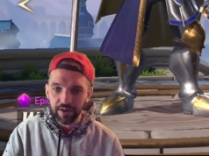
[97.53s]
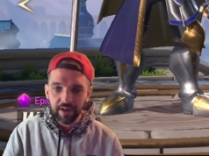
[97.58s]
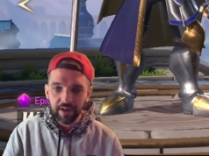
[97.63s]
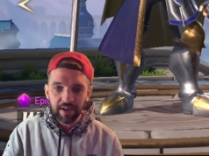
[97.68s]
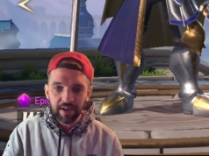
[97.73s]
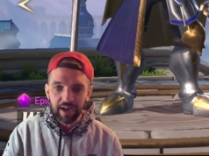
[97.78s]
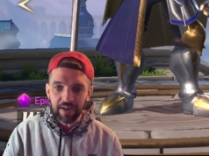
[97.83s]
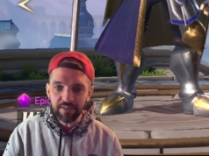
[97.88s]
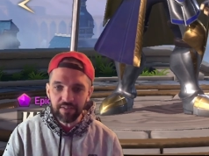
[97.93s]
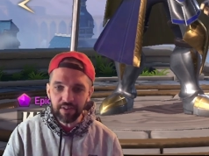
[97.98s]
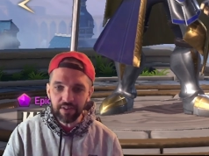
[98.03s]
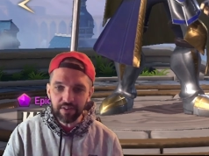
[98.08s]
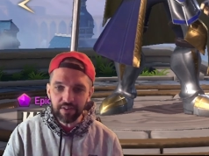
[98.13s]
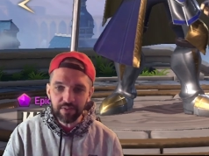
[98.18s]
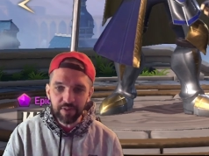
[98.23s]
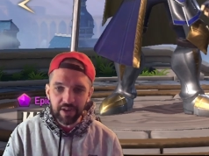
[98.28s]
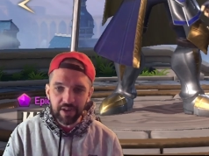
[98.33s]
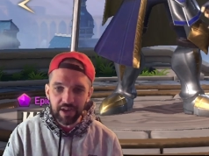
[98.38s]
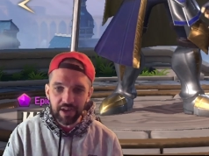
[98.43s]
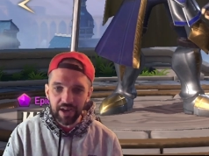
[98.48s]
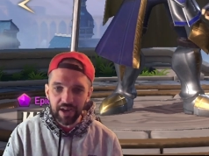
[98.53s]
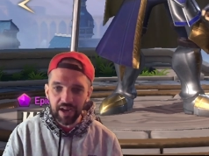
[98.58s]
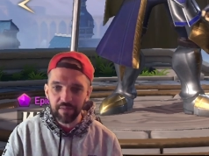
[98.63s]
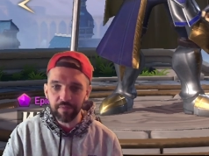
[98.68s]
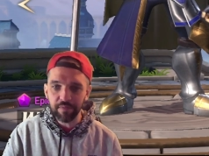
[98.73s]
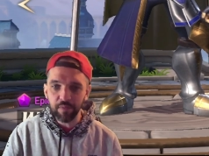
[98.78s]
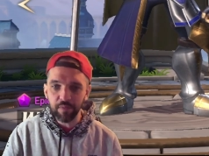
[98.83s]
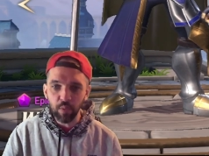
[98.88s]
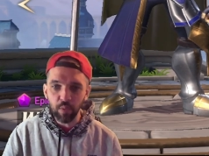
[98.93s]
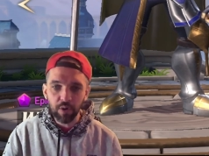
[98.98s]
As you can see, I have
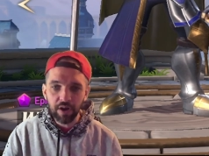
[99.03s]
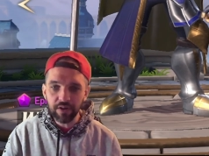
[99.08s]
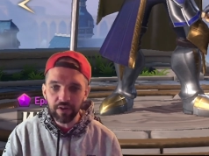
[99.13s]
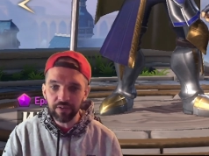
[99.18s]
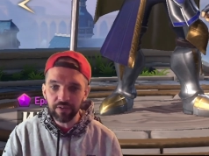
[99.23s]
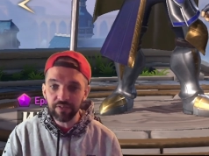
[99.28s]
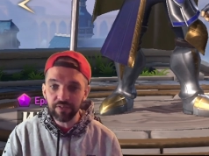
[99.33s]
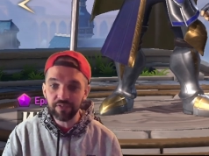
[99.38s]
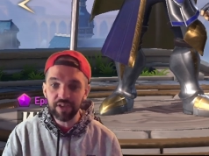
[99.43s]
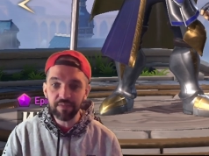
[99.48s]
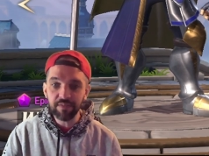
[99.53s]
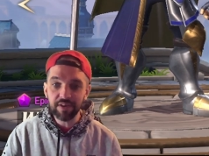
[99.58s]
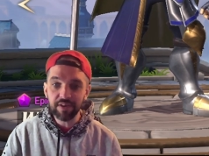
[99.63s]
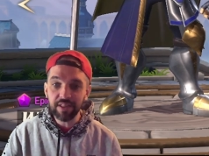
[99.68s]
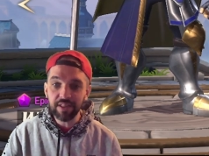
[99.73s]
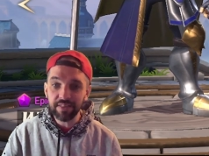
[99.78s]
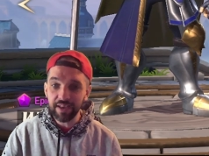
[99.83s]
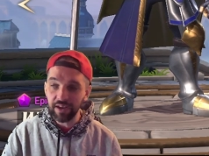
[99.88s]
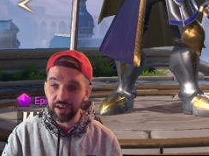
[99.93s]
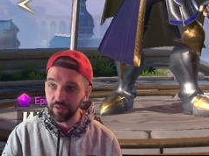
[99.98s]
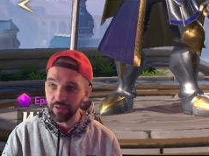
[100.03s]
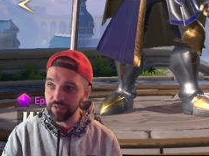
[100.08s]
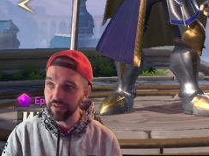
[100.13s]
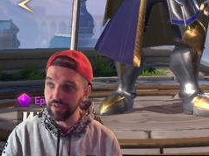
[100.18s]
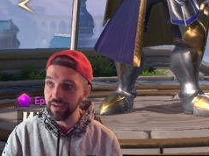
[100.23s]
470,000.